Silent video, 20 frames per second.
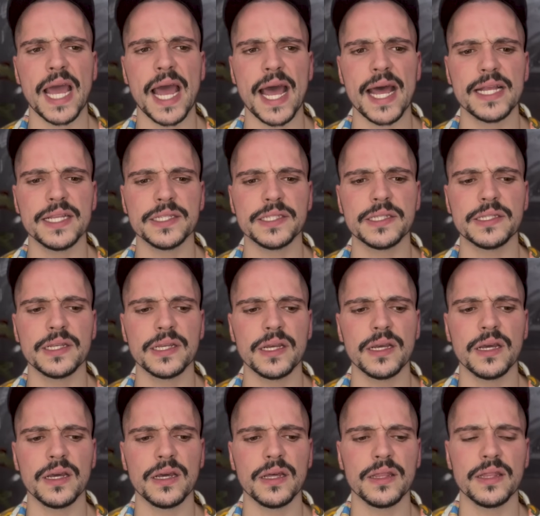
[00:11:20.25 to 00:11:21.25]
as
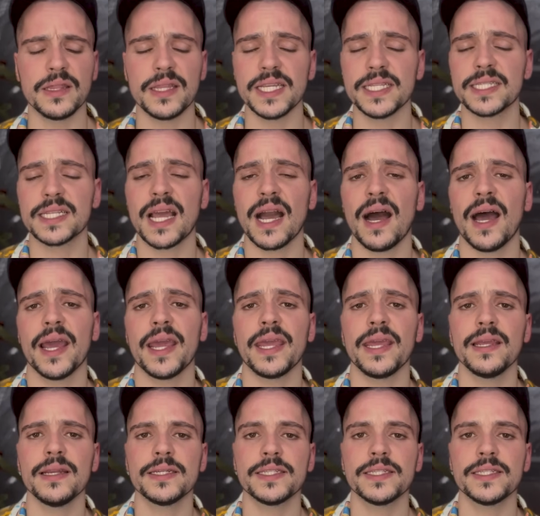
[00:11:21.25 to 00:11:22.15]
this guy